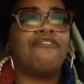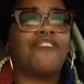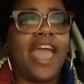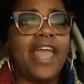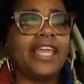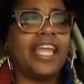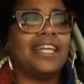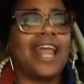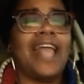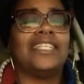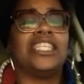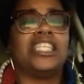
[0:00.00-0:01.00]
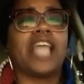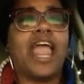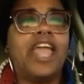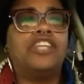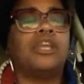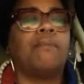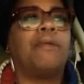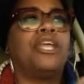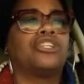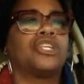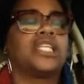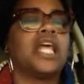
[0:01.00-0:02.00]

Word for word: faking and staging pictures.